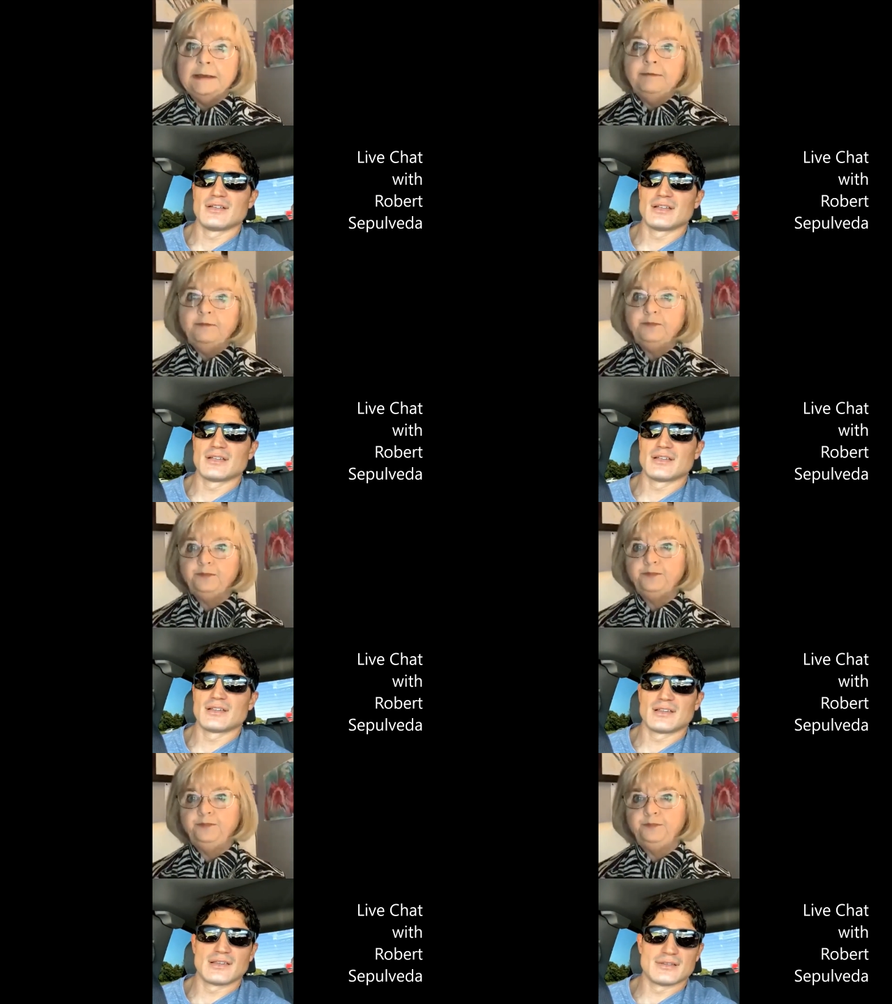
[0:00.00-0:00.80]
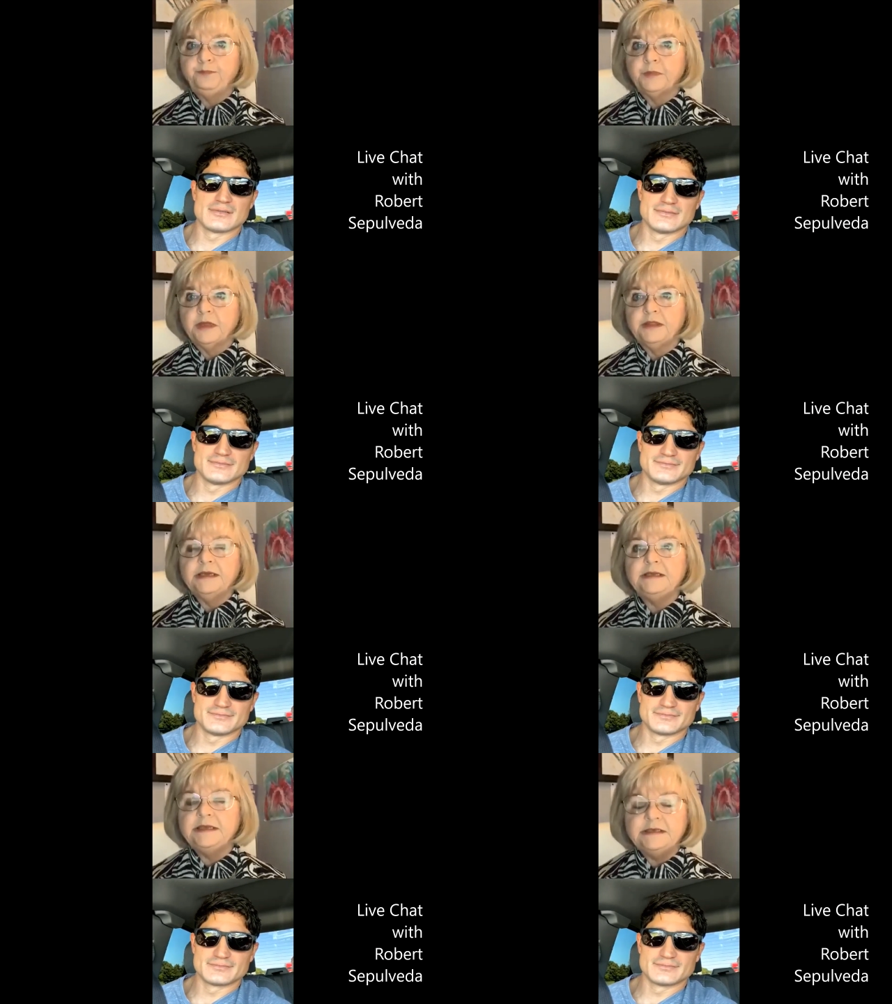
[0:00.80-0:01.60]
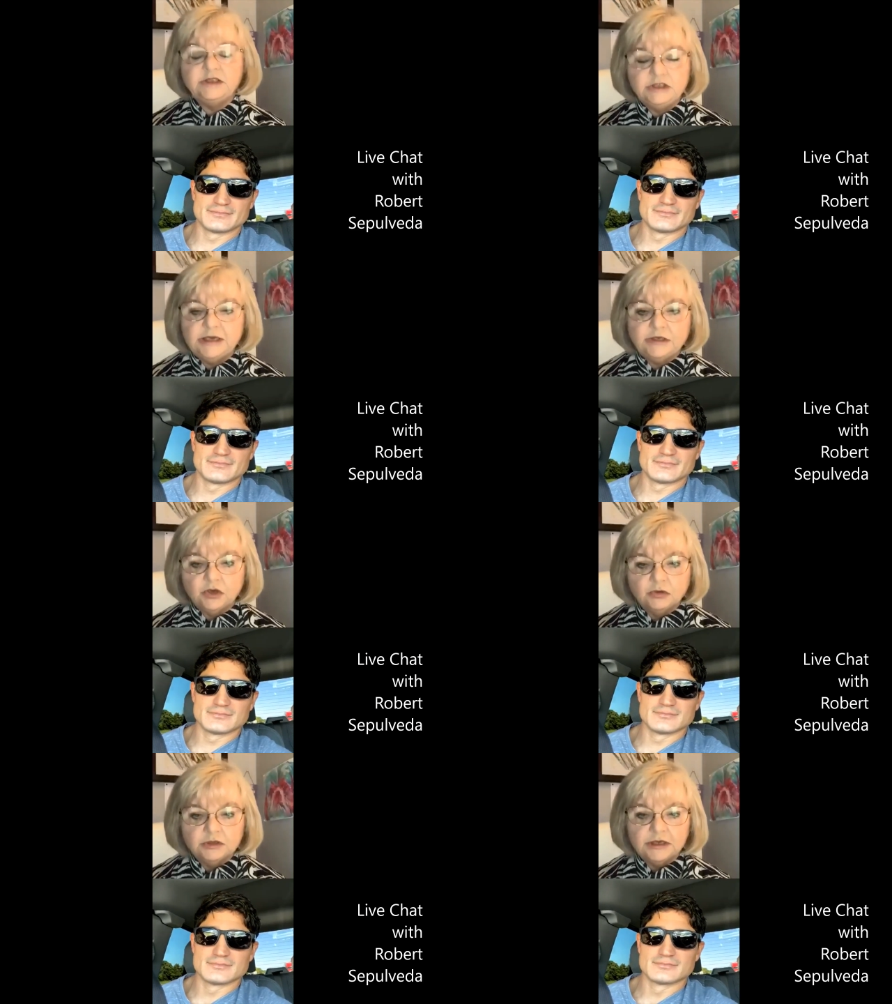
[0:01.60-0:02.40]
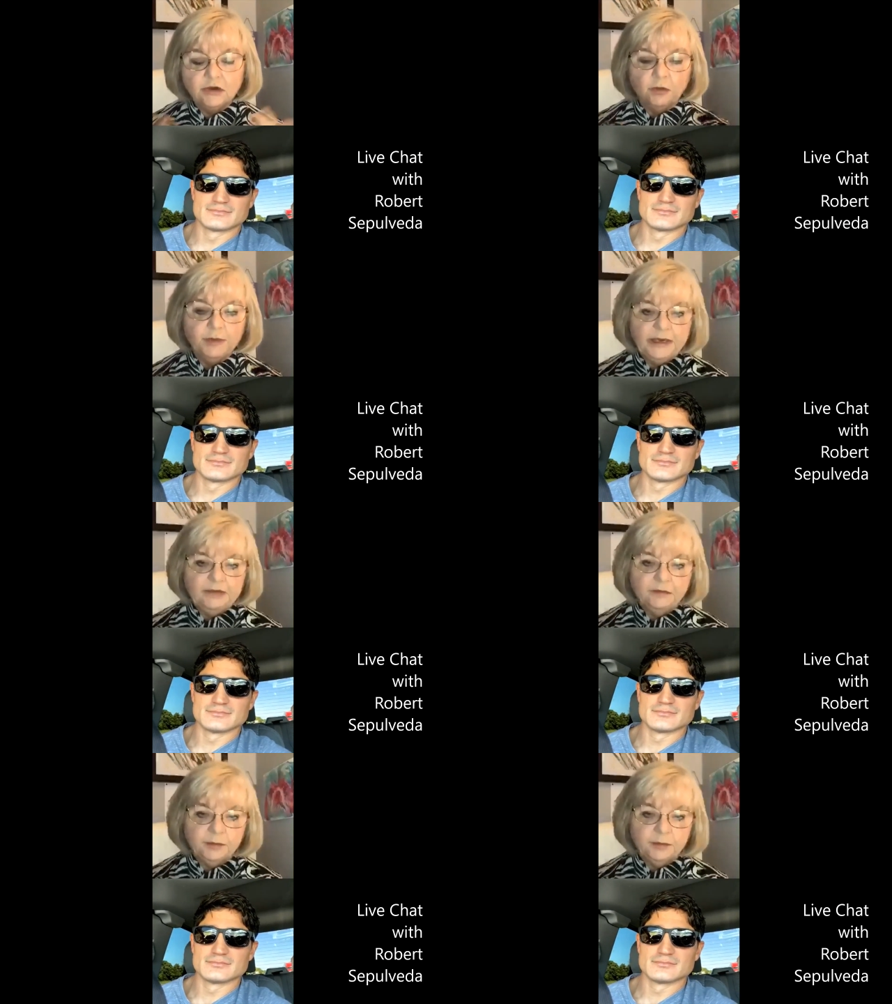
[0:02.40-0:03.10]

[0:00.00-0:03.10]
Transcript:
Speaker 1: mm, they, they, they don't. They're not believable.